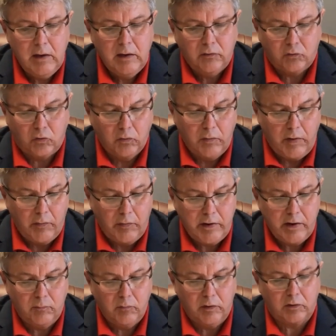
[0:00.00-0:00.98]
Truro
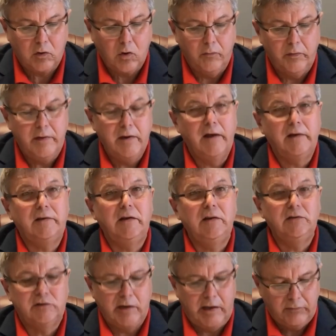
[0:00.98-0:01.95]
area with
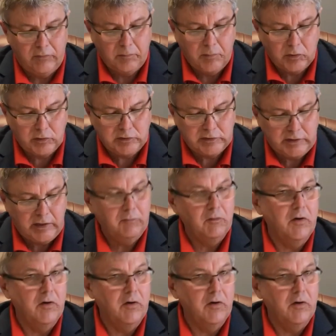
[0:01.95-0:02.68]
COVID-19 state of emergency,